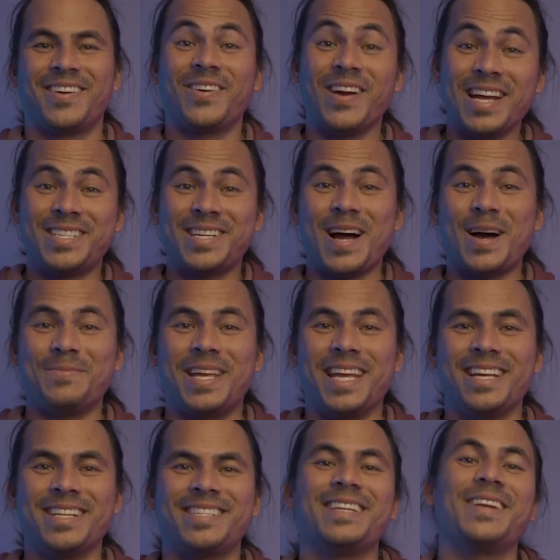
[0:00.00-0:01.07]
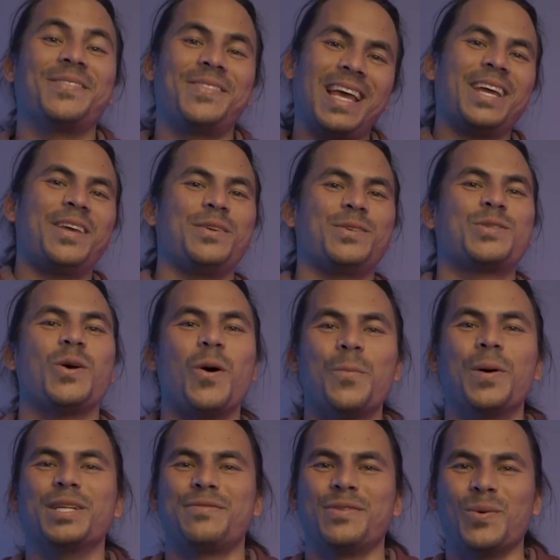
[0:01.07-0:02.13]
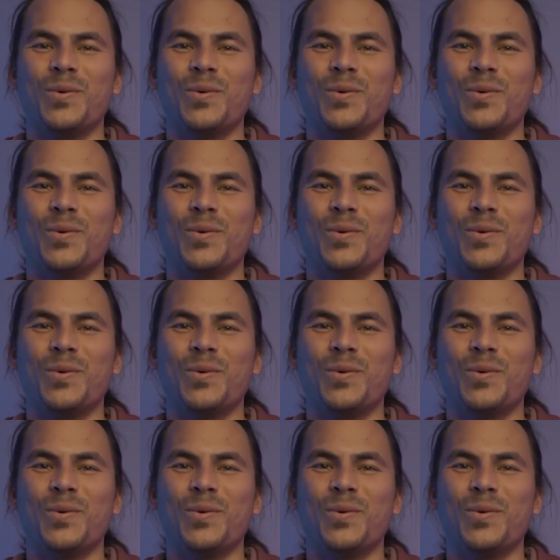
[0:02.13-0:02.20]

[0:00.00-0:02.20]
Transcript: Great job, kids. Now, thank you so much for